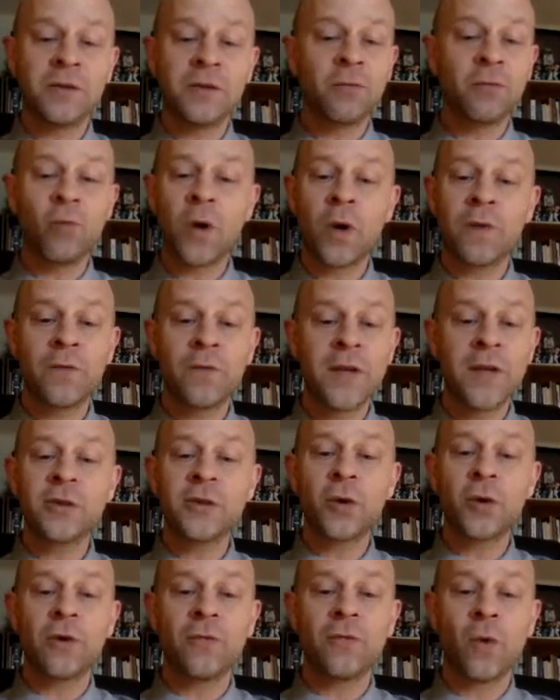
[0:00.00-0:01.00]
one of these
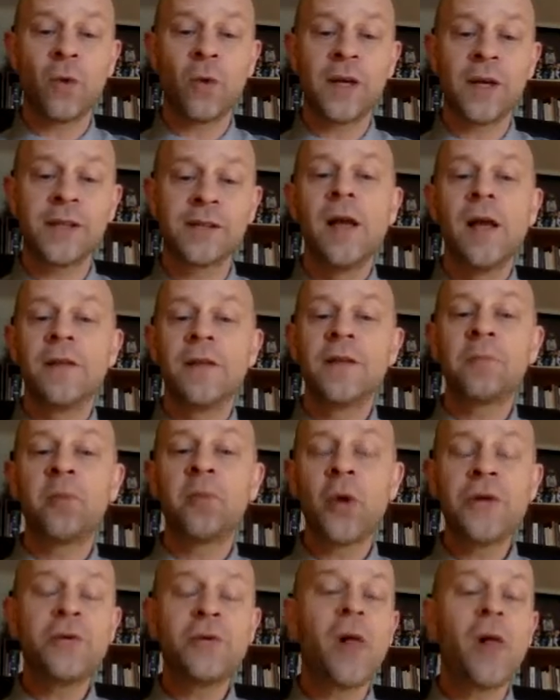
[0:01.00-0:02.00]
sort of ways, then
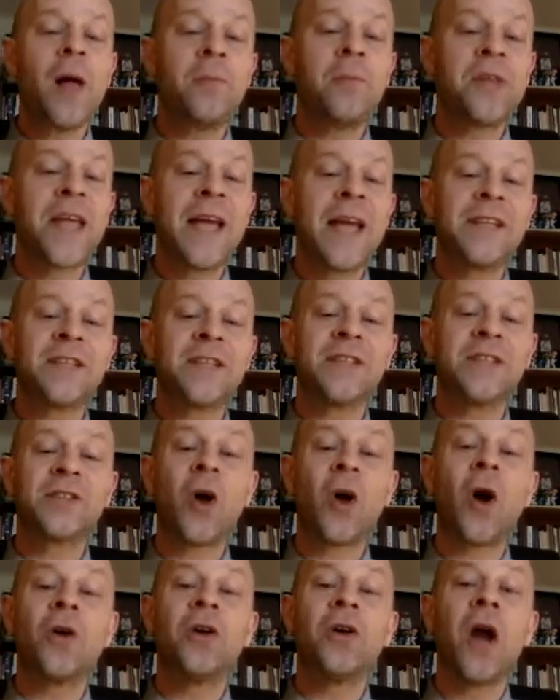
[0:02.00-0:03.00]
parental obligations
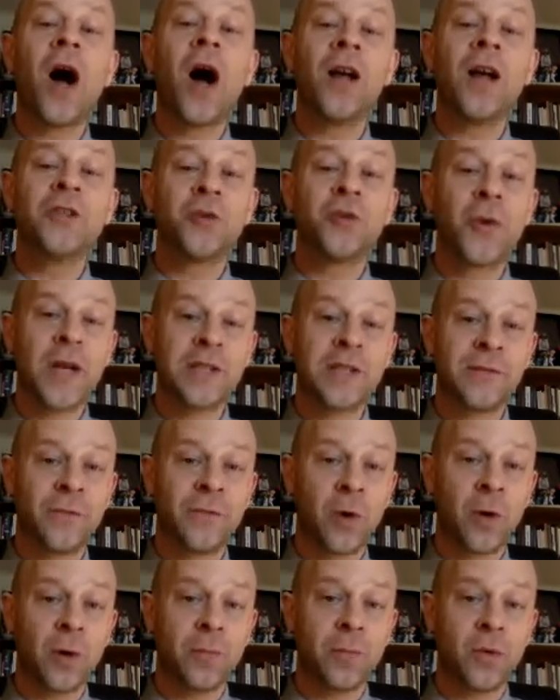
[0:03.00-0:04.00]
are
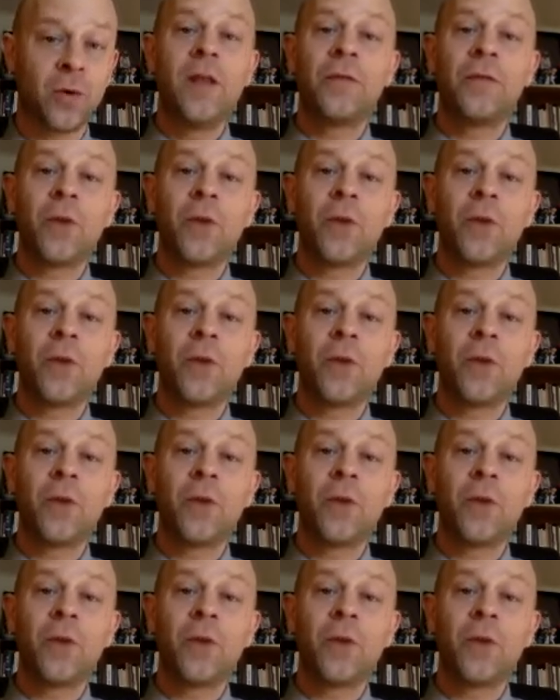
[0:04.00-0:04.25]
non-transferable.